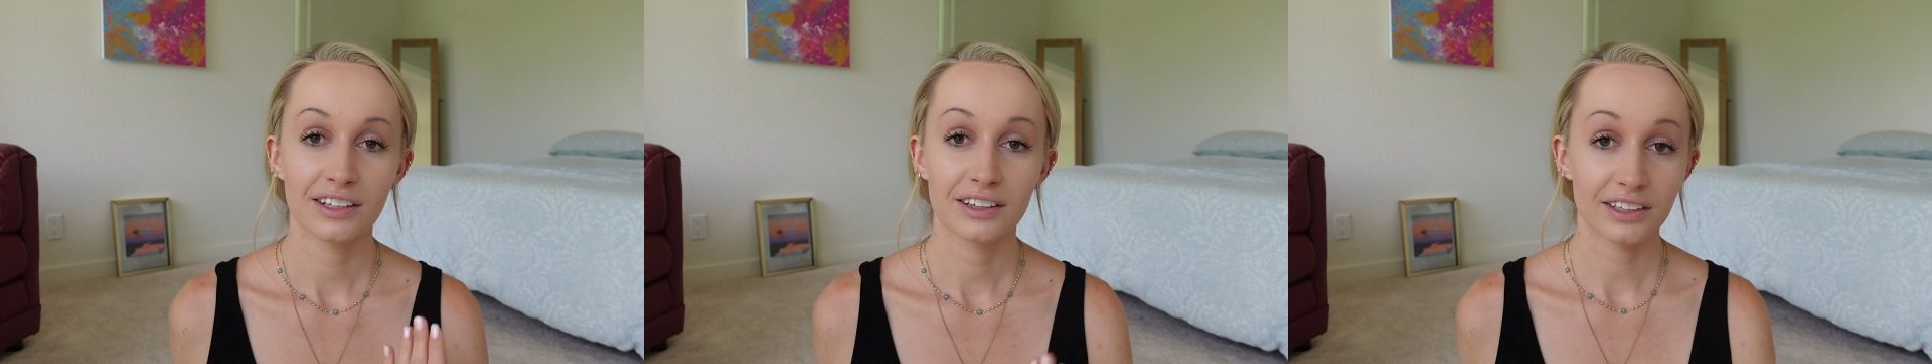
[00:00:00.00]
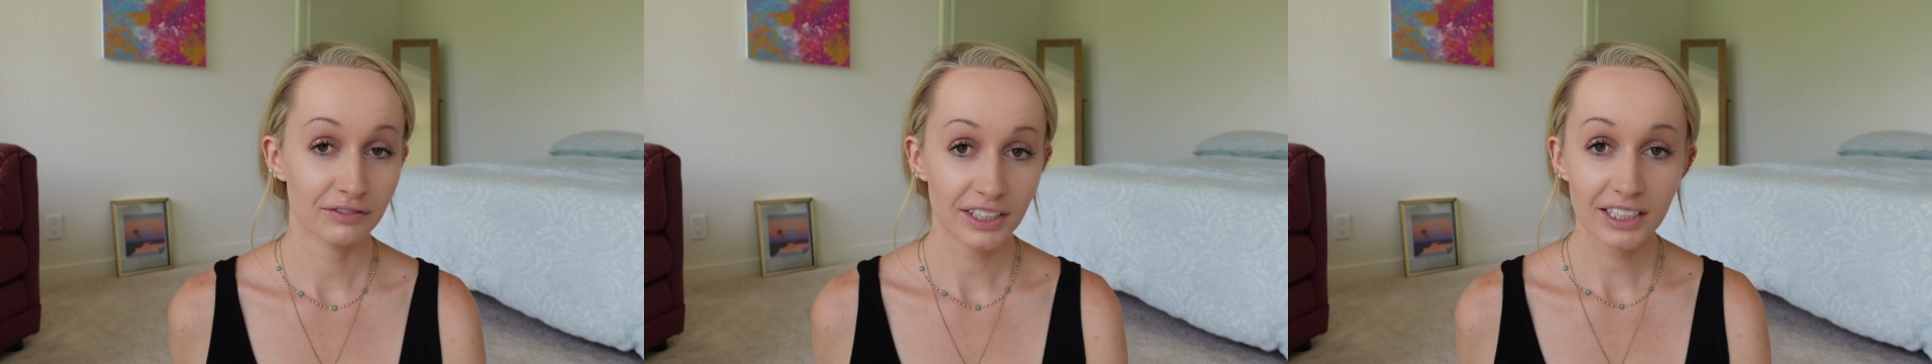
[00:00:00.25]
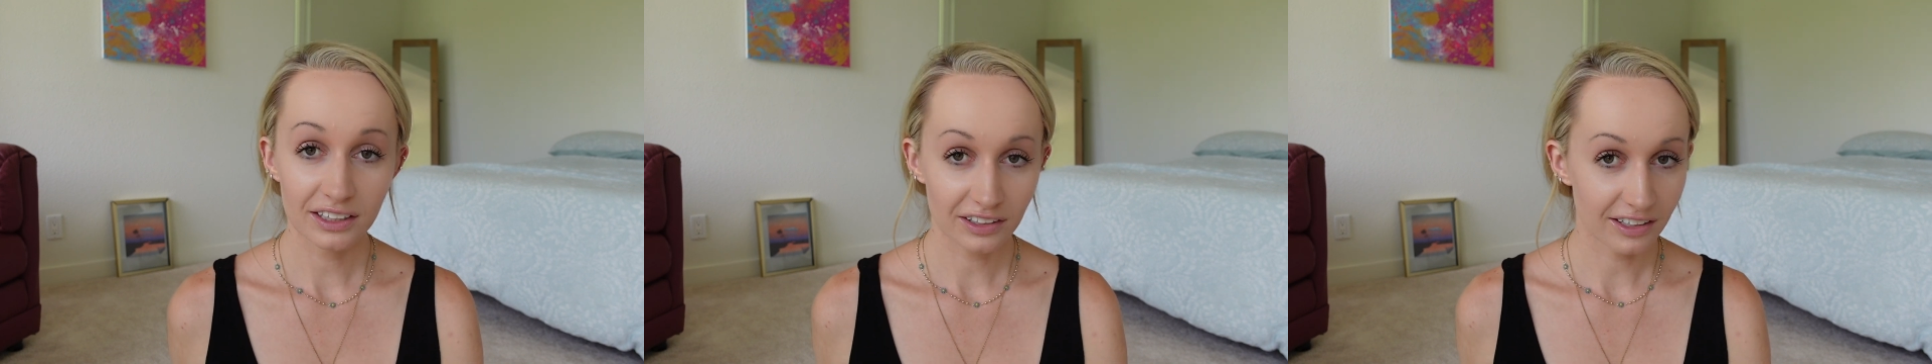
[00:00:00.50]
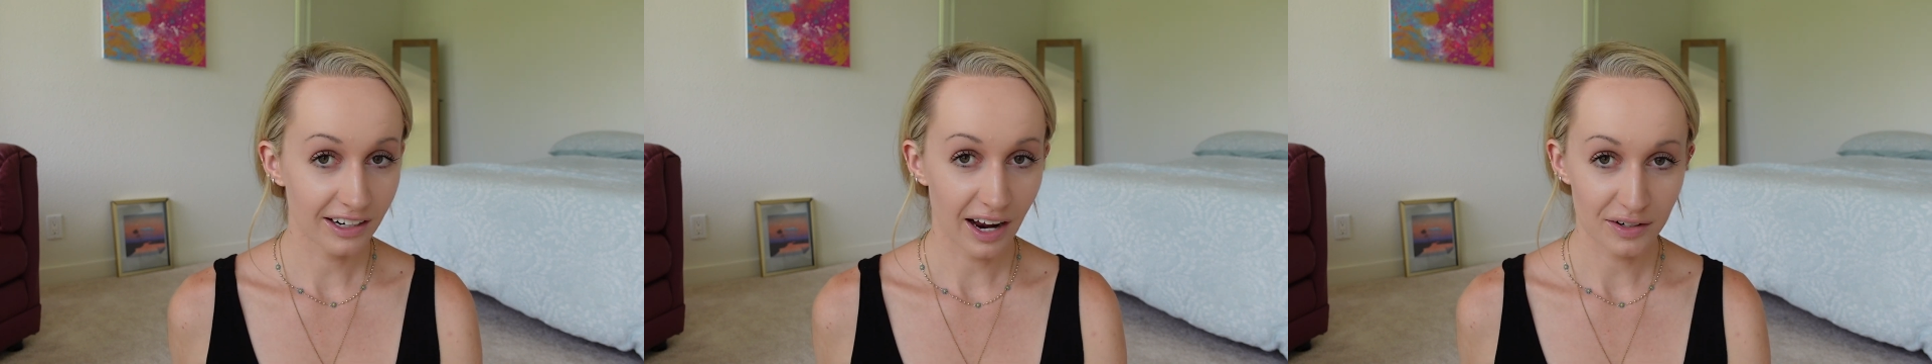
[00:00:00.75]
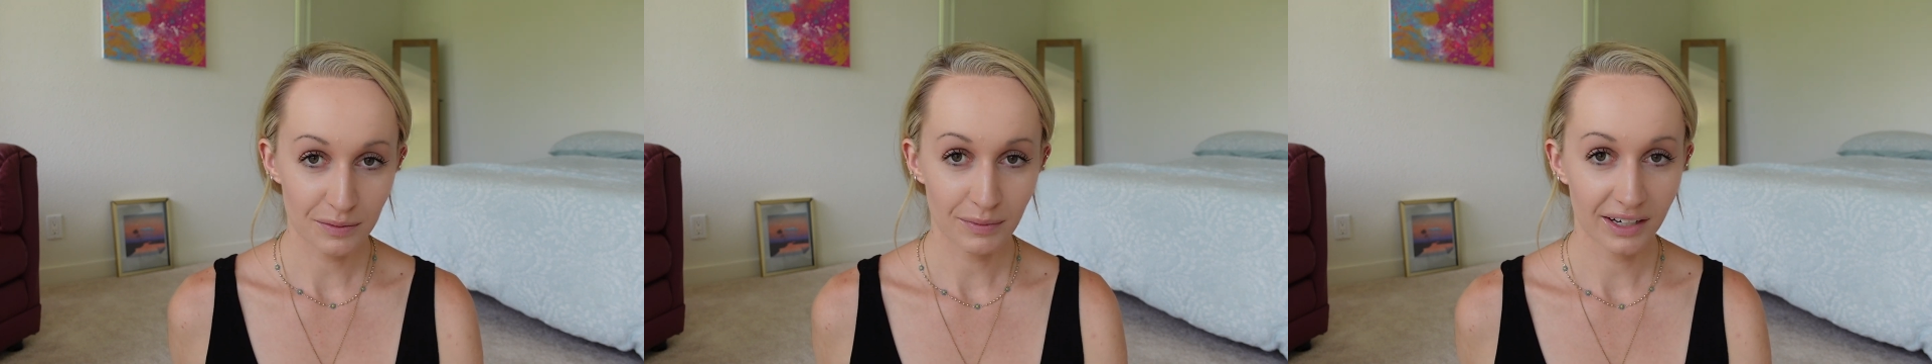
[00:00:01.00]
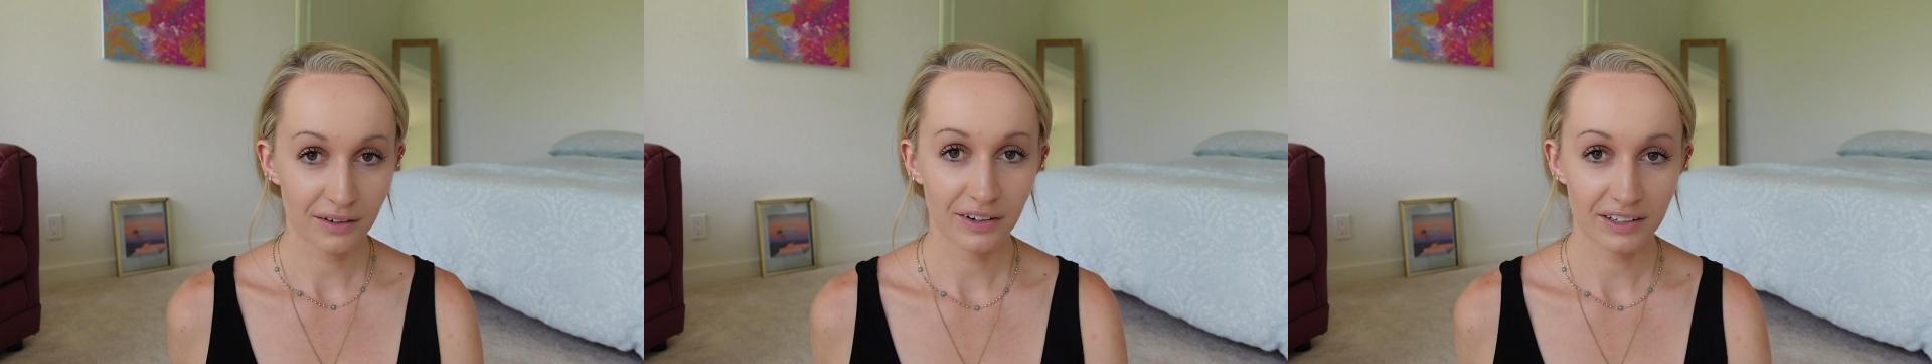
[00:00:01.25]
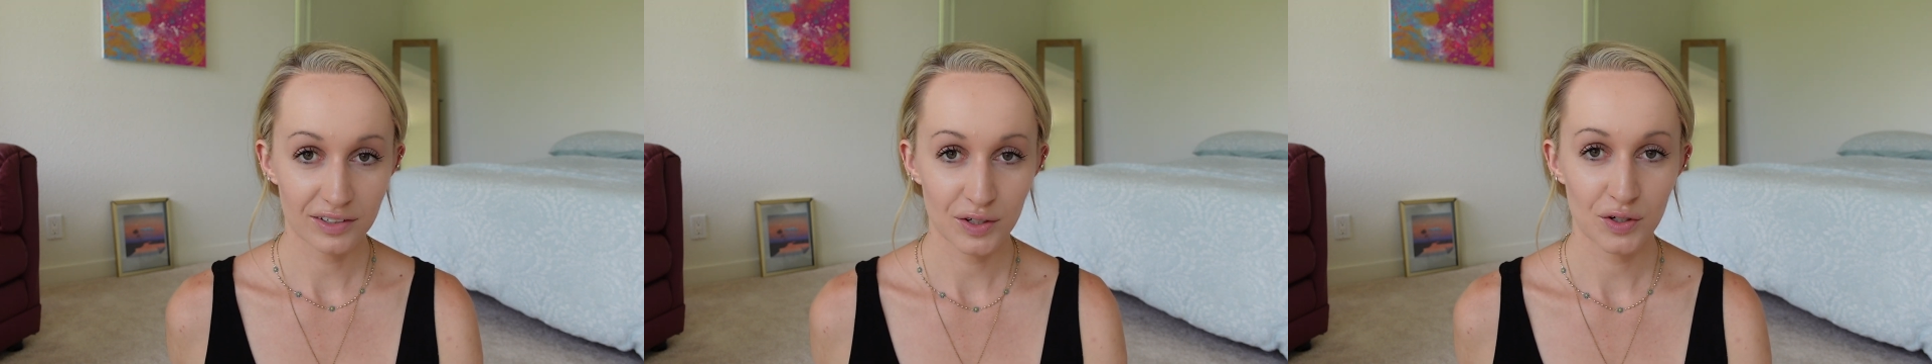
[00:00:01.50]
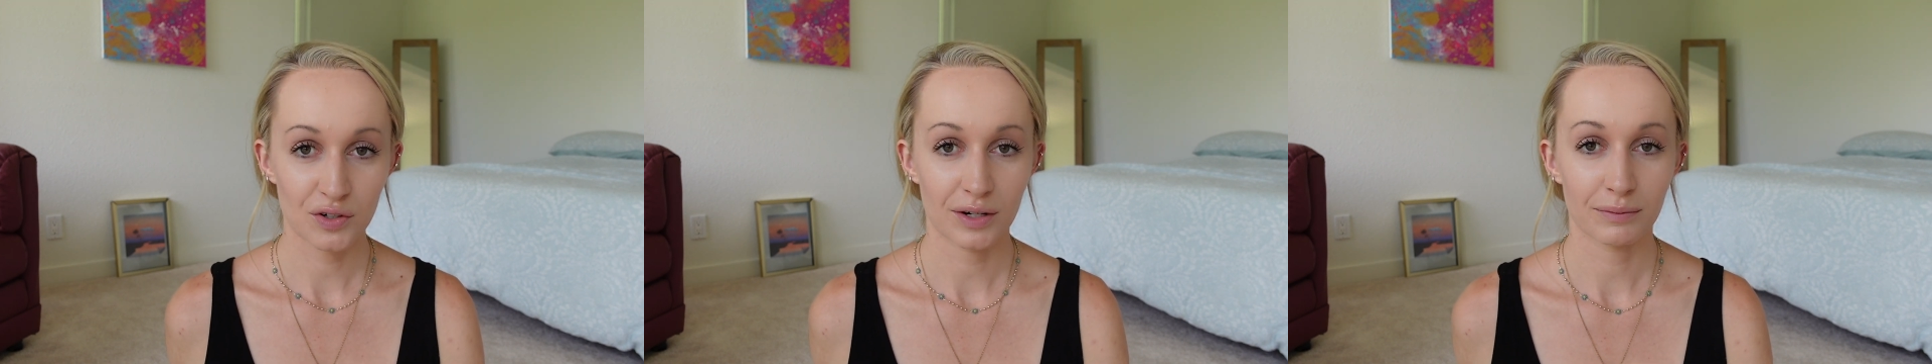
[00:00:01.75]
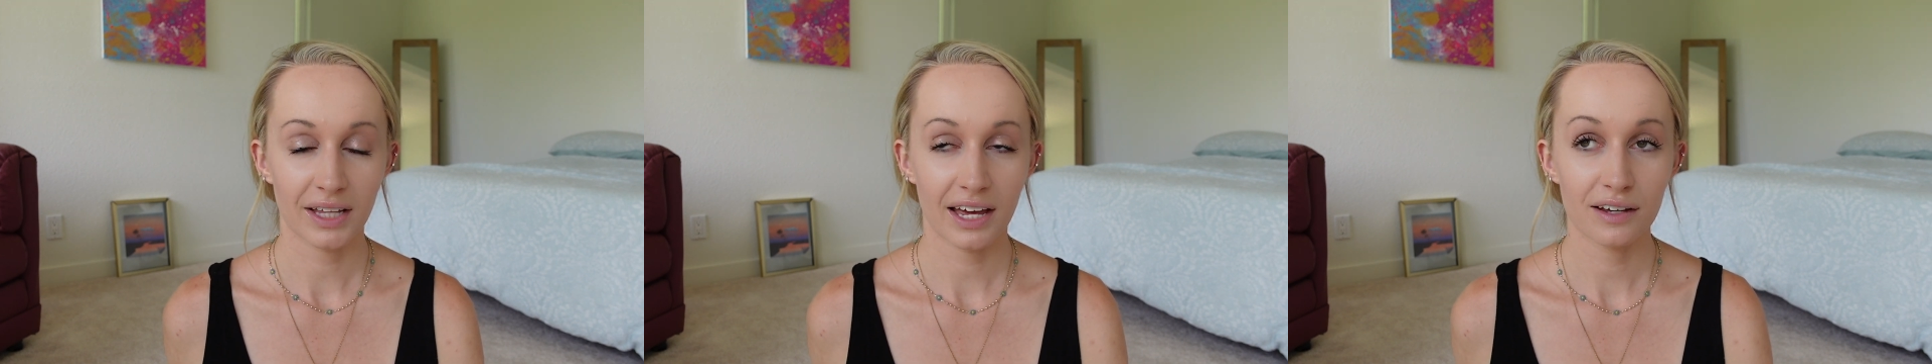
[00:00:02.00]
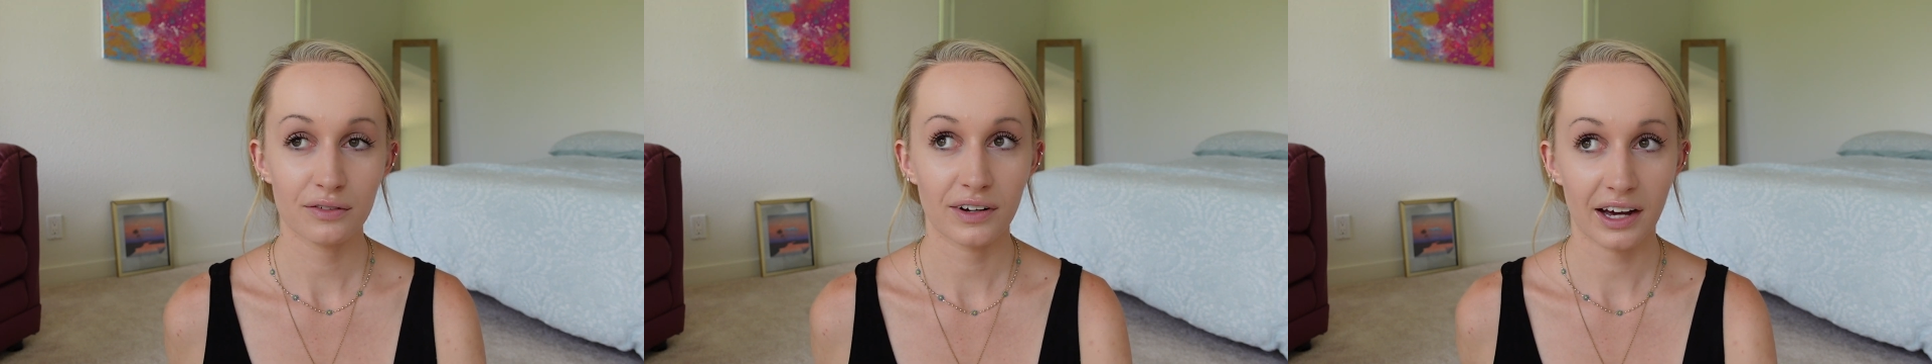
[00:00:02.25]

really learn how to manifest your dream life.